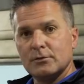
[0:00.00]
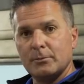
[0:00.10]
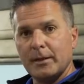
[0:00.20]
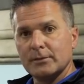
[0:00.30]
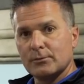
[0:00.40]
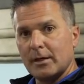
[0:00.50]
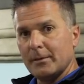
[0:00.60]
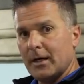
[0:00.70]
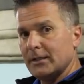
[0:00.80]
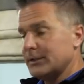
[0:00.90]
space right
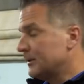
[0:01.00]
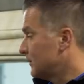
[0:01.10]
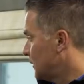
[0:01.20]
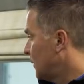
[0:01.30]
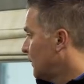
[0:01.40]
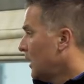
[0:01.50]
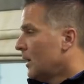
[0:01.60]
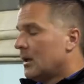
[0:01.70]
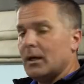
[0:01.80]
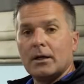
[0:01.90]
behind here. So
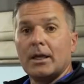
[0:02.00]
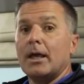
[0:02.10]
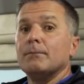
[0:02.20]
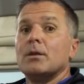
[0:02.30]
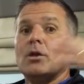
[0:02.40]
again,